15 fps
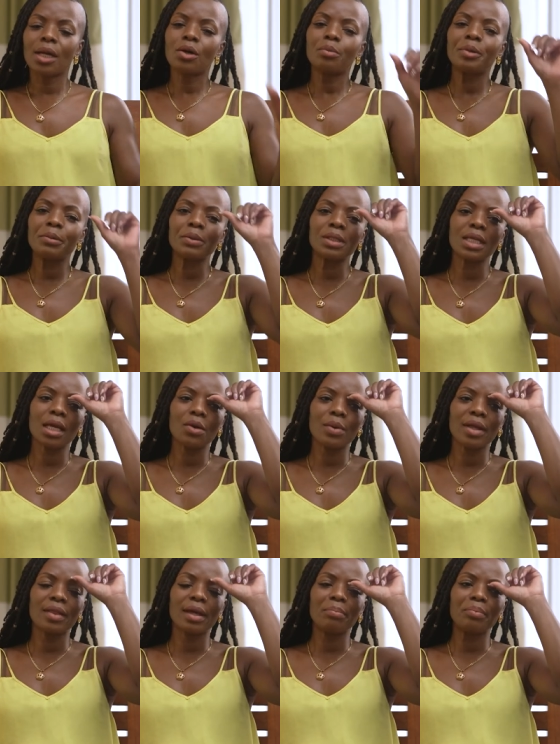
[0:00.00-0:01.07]
I hope people take
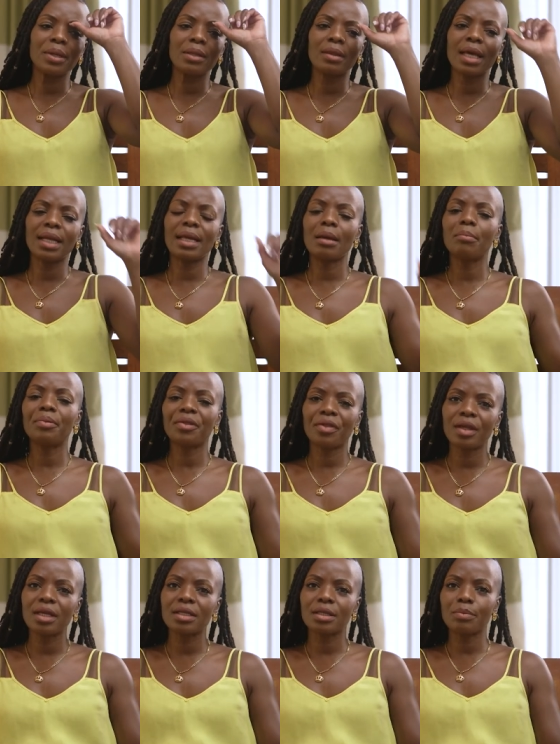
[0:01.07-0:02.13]
away that that
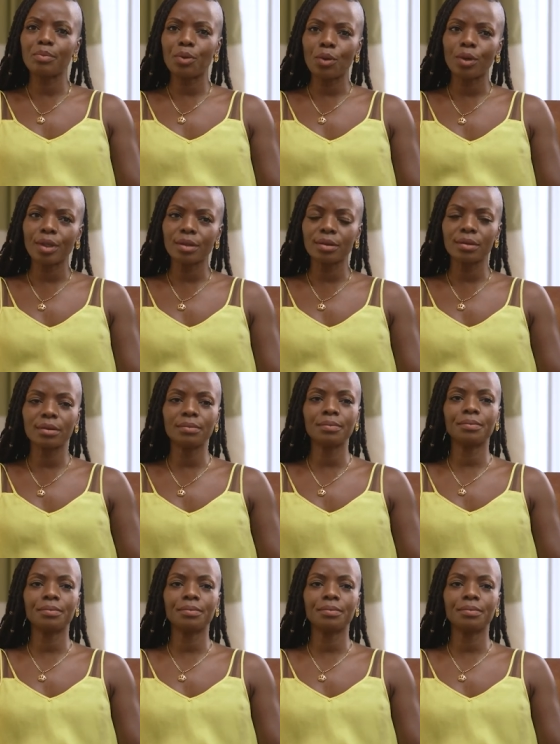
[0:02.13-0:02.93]
empathy is important,